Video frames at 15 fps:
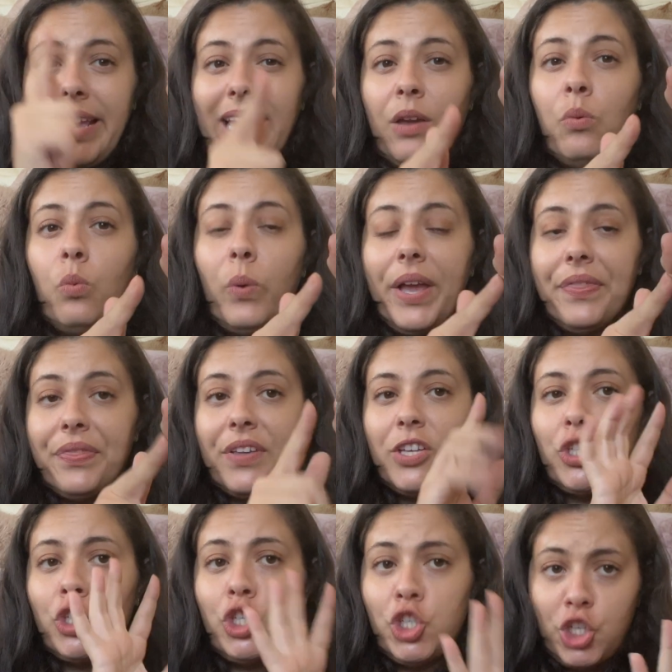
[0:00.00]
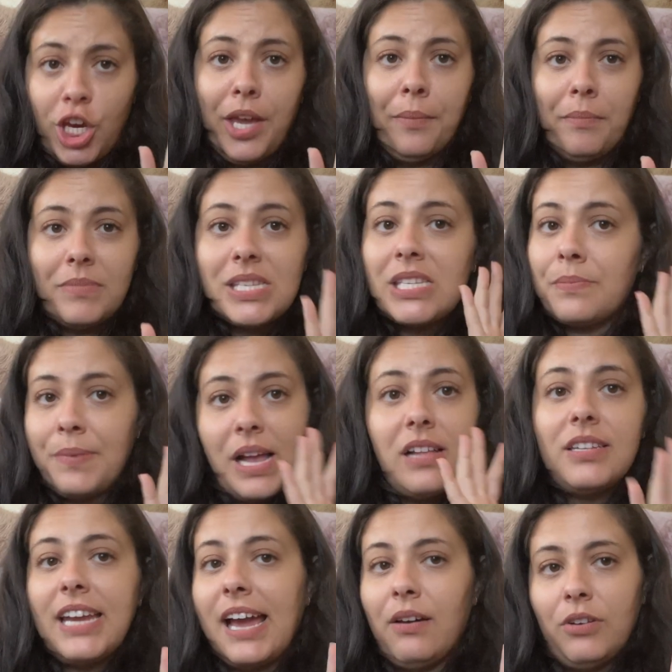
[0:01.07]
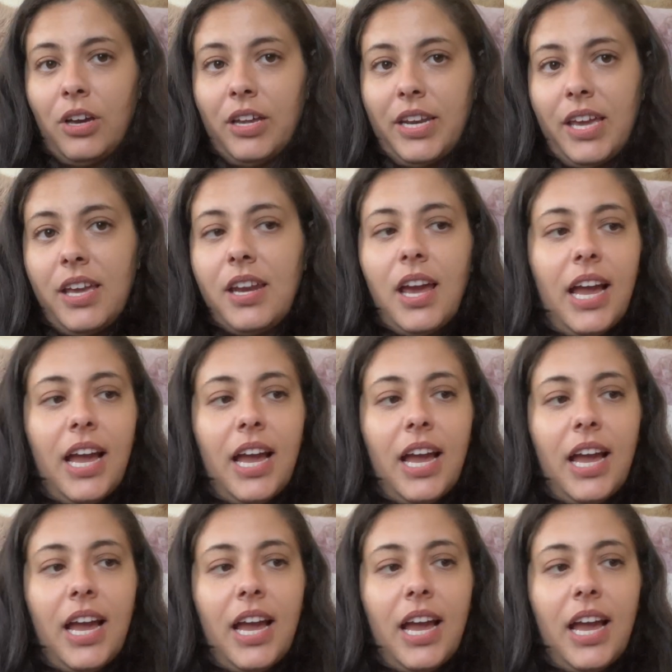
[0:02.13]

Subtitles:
with Jim spelled out on it.